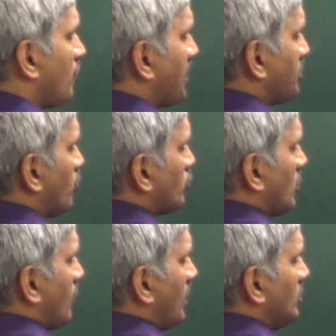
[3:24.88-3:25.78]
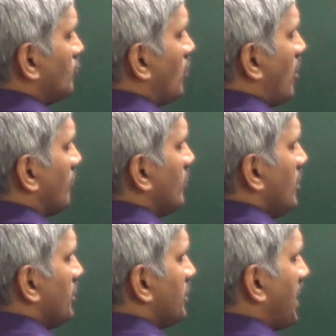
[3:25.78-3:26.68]
find out the value of
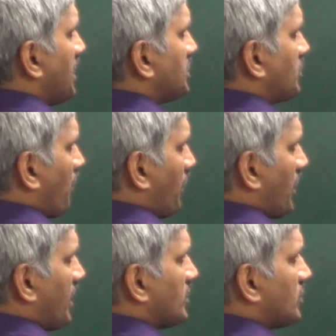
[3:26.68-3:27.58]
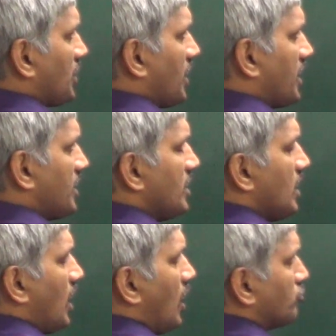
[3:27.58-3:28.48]
8p3.
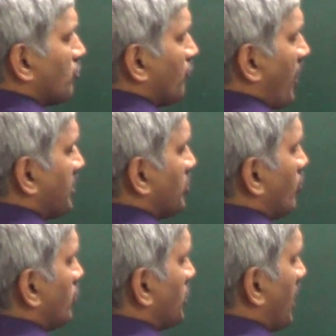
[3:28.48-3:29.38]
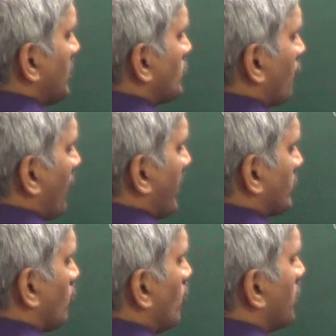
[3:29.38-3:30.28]
How to find out 8
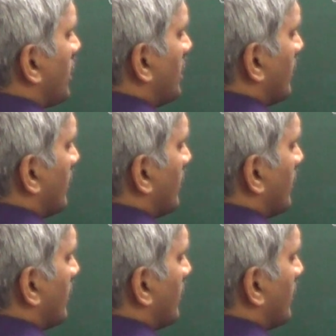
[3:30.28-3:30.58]
factorial